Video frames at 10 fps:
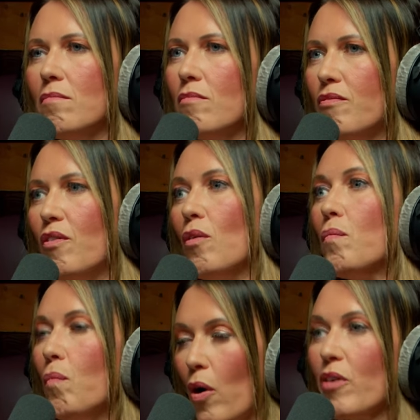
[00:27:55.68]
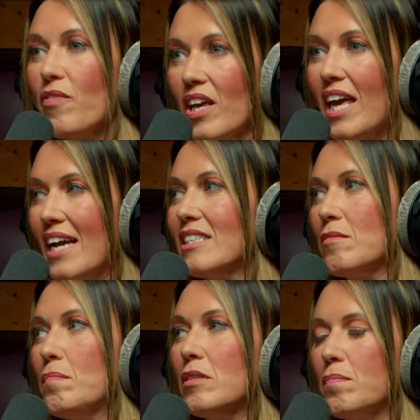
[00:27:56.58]
for one of the
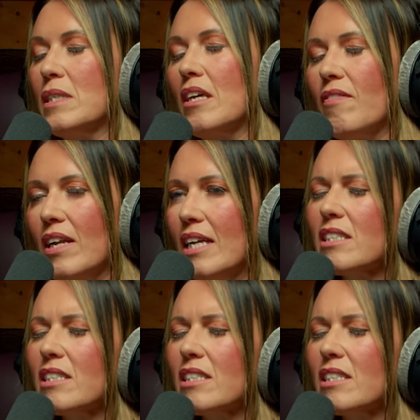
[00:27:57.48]
kits specifically.